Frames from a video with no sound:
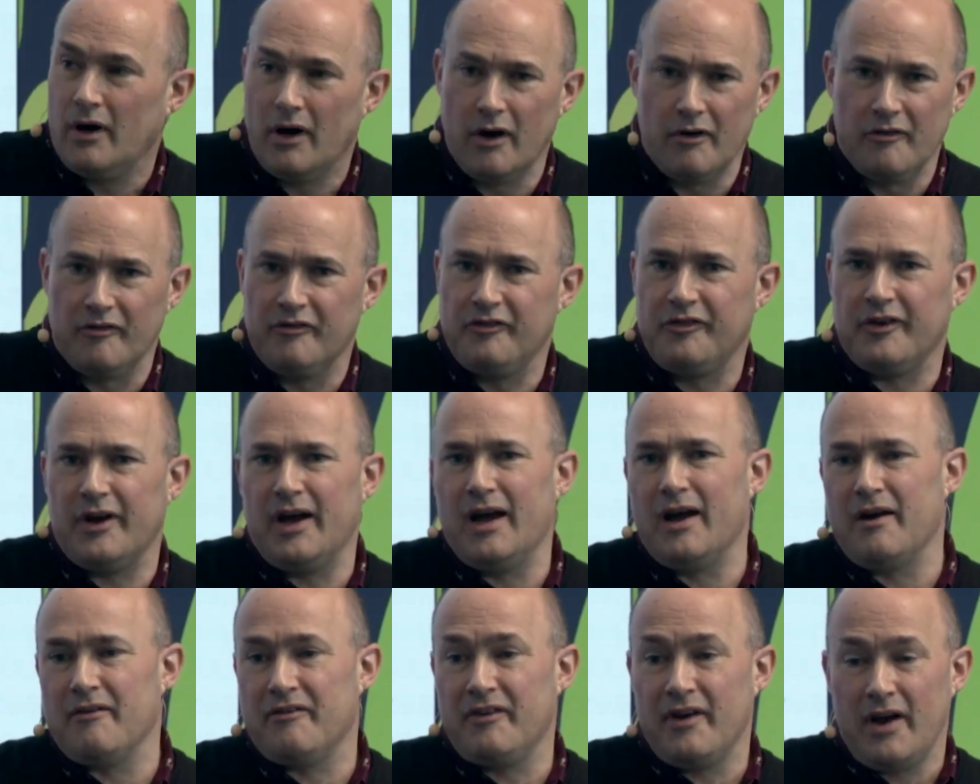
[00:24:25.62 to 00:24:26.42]
of
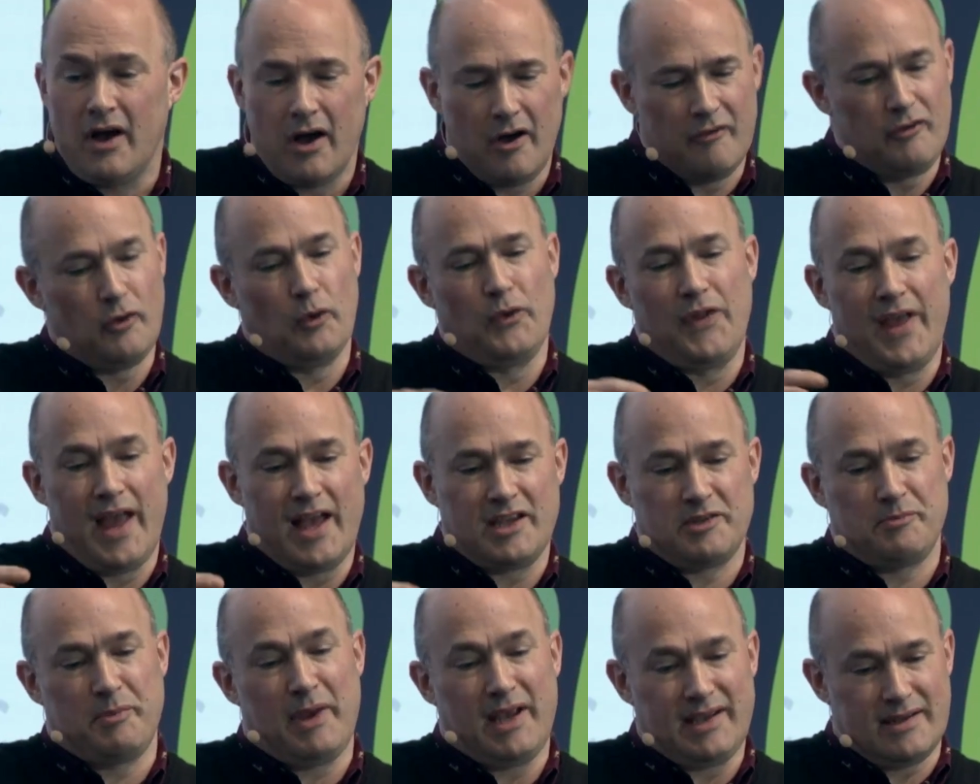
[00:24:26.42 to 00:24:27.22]
all the
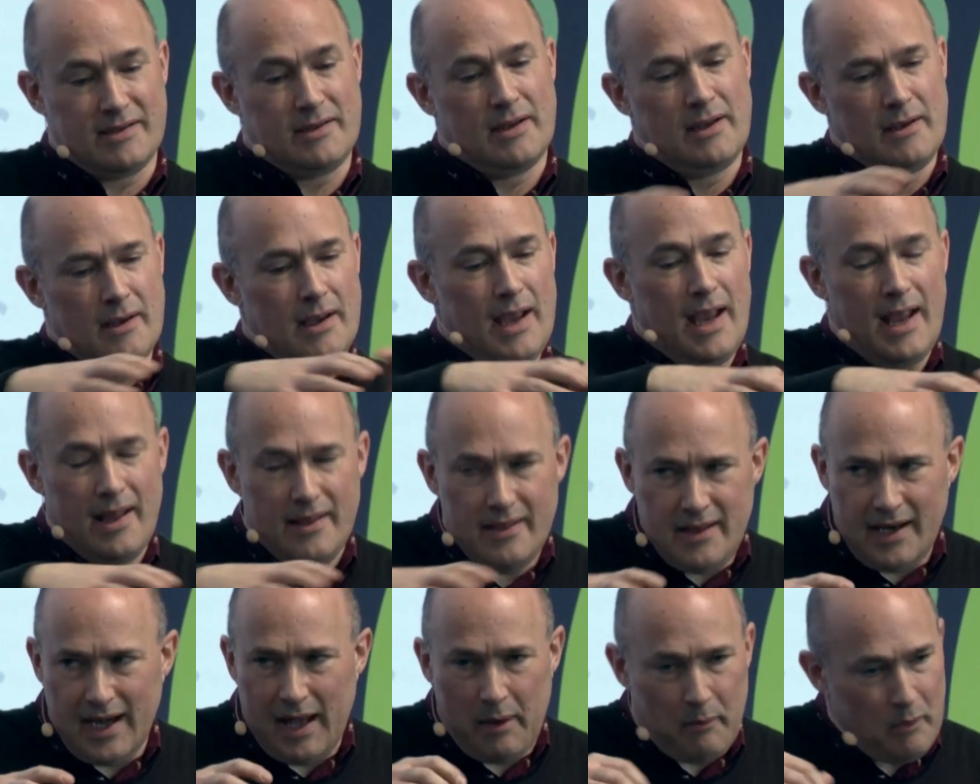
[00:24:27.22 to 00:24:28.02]
aspects
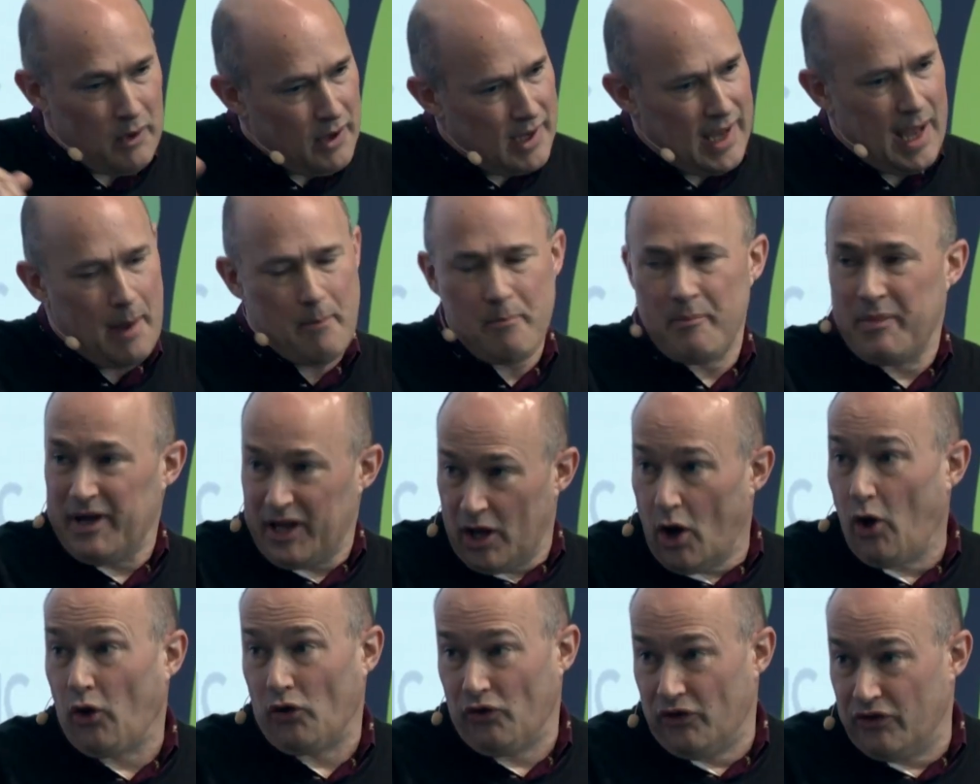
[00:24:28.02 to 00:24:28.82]
in the network and
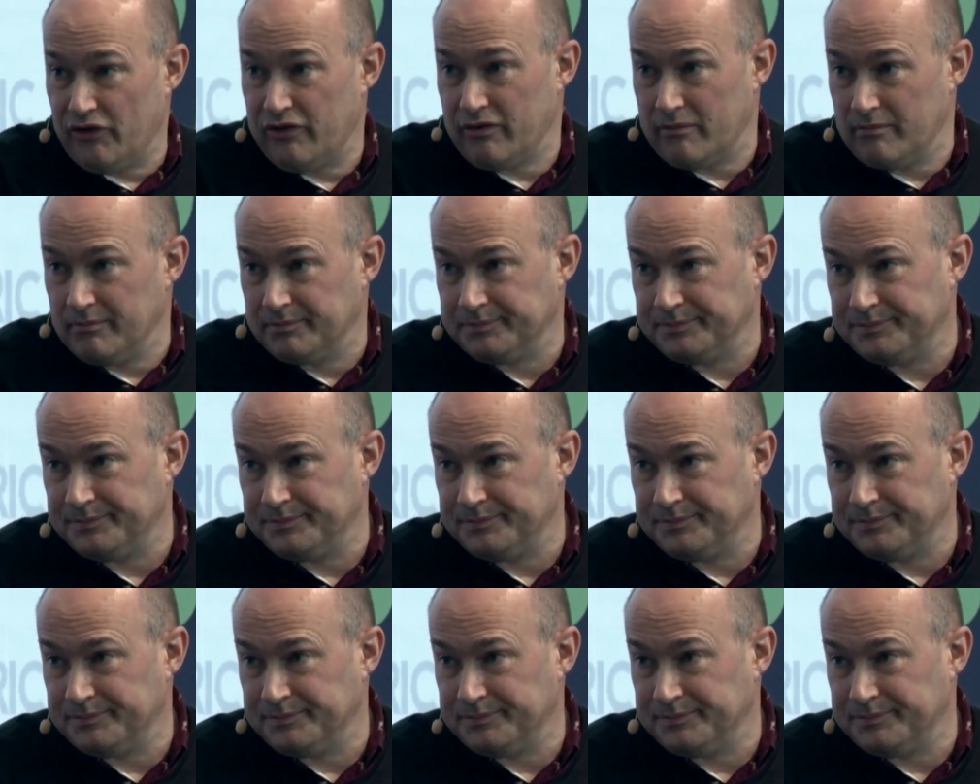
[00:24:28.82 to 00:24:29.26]
beyond.